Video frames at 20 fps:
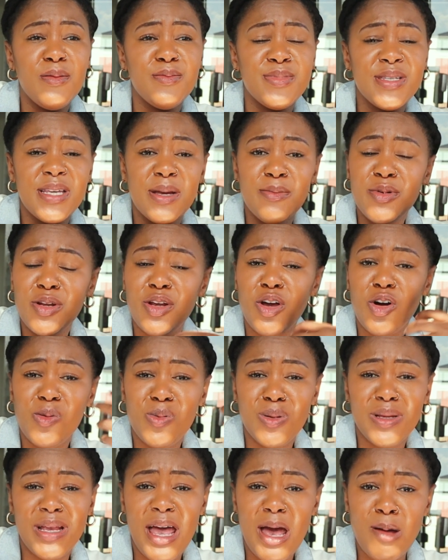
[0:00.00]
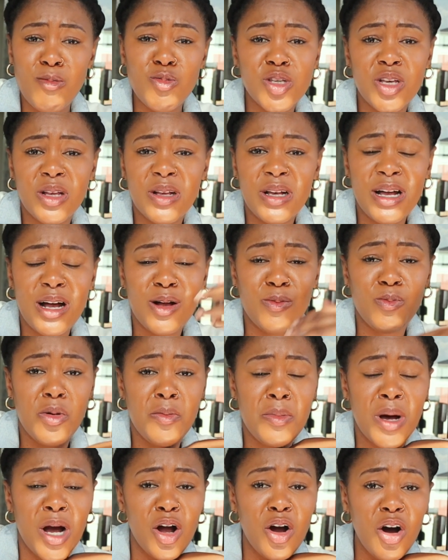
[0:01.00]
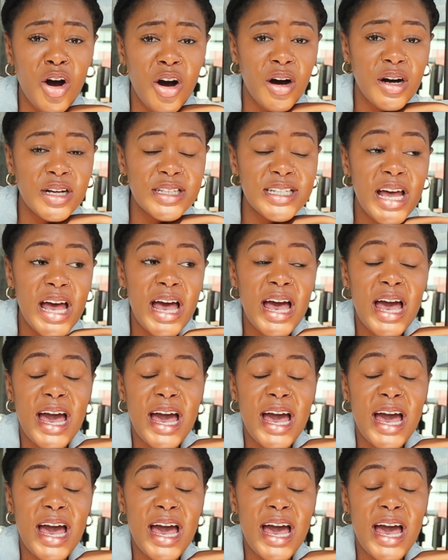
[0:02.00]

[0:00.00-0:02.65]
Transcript: Somebody opened an Amazon account on my card,